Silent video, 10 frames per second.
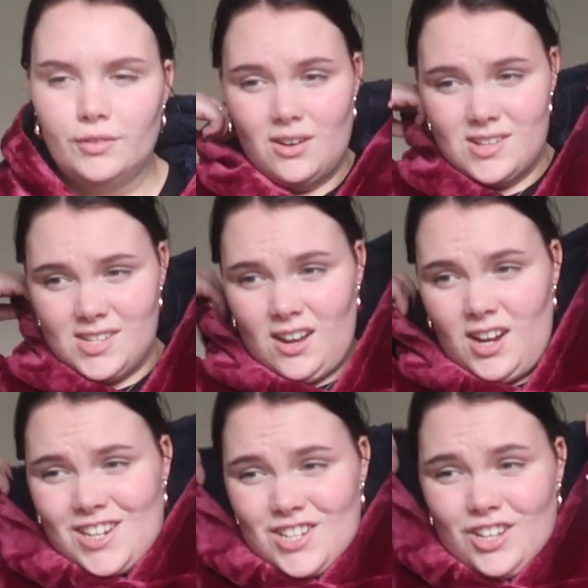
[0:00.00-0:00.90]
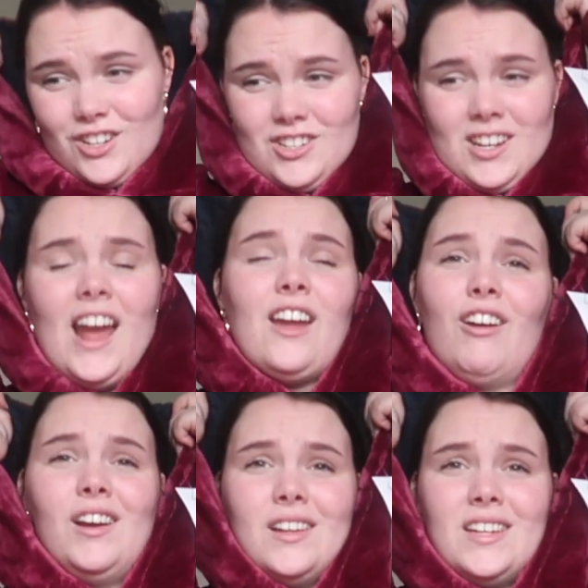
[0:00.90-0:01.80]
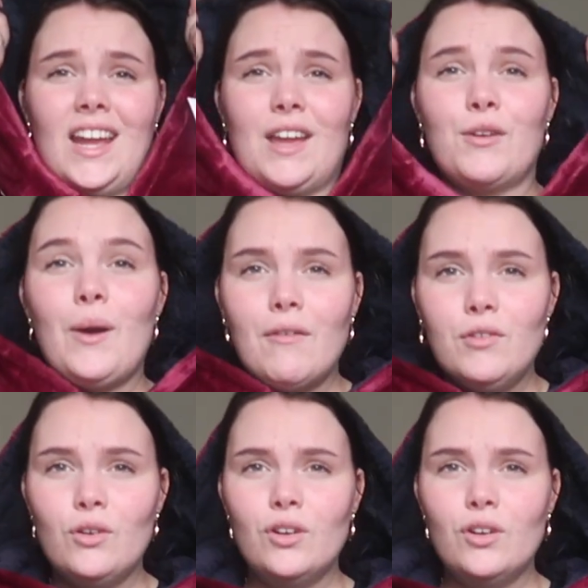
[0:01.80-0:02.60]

Honestly, guys, you should get your own hoodie. If you haven't